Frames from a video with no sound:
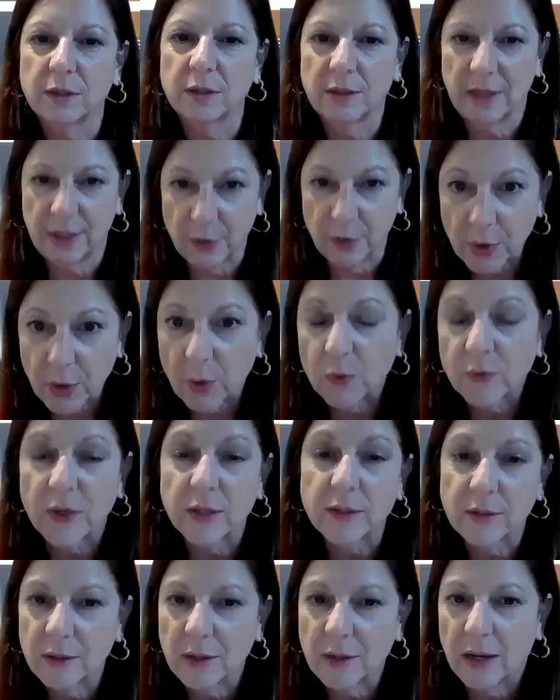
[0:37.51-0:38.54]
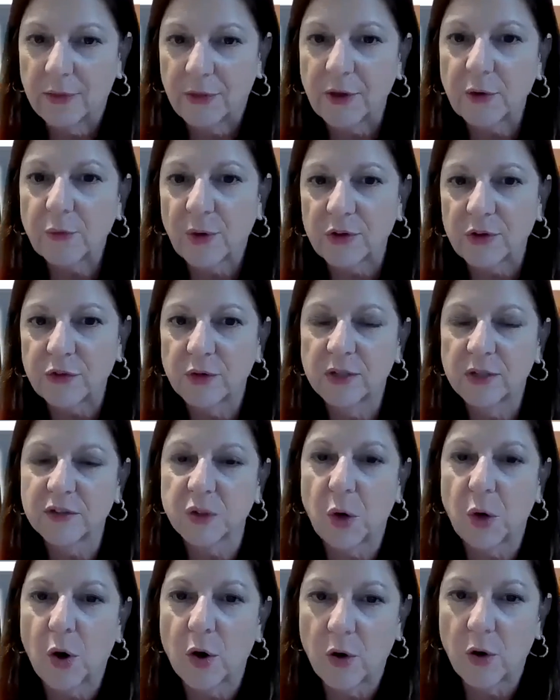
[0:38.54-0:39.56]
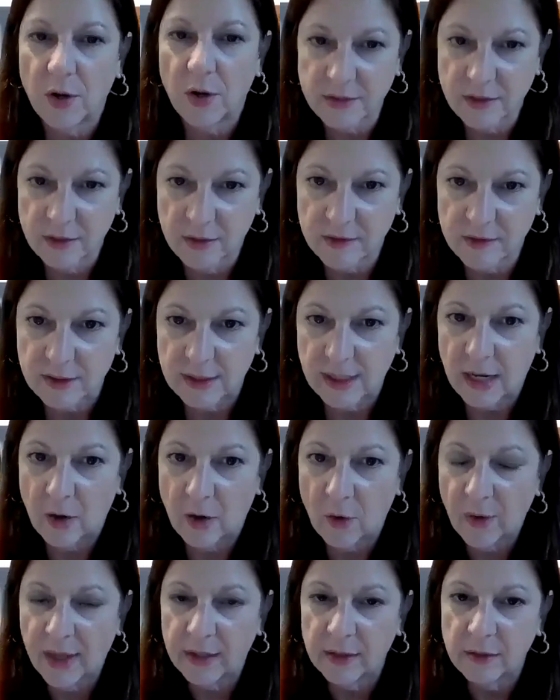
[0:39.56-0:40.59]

let you know that I think restaurants are onto this now,